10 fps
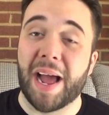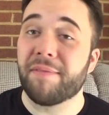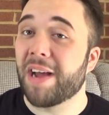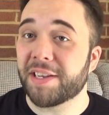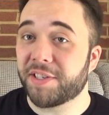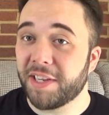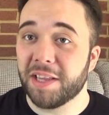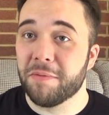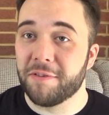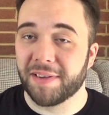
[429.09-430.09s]
I have not
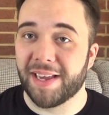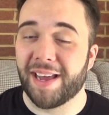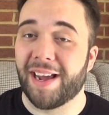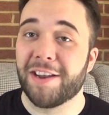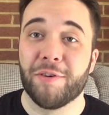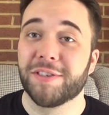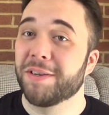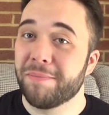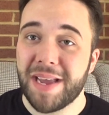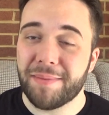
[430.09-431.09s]
seen the movie yet. I know it's
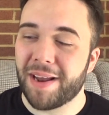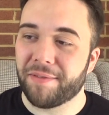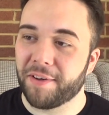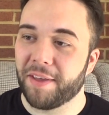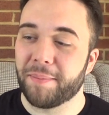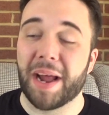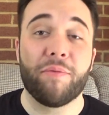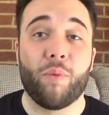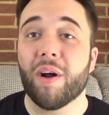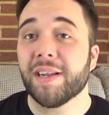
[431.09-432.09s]
a meme and everything, but
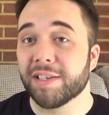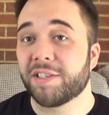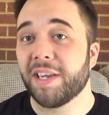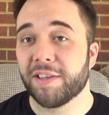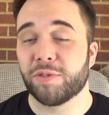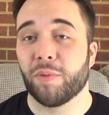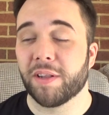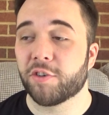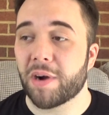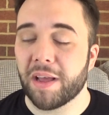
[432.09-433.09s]
I've wanted to see this
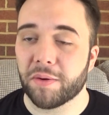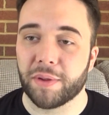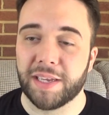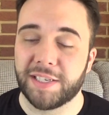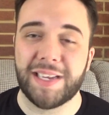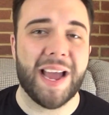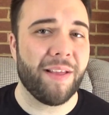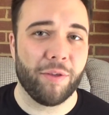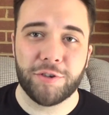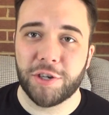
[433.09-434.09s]
when the trailer released.
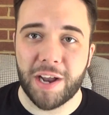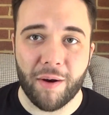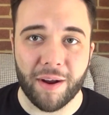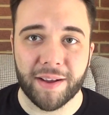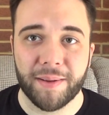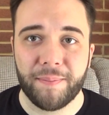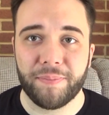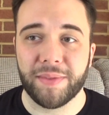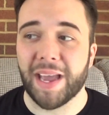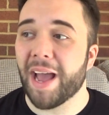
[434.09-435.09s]
Yeah, it looked generic.
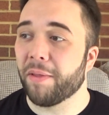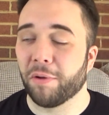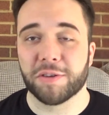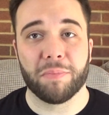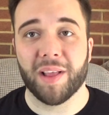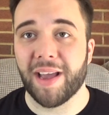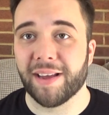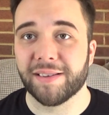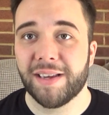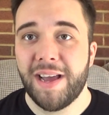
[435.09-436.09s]
Yeah, it looked
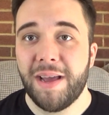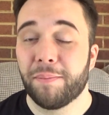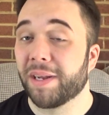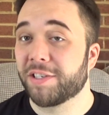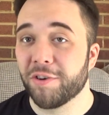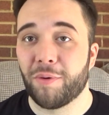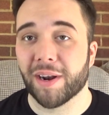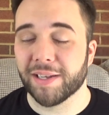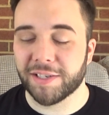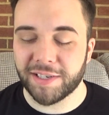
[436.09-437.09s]
bland. But I still
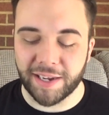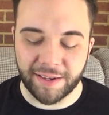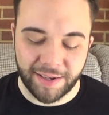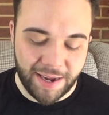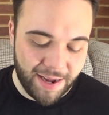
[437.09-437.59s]
wanted to see it.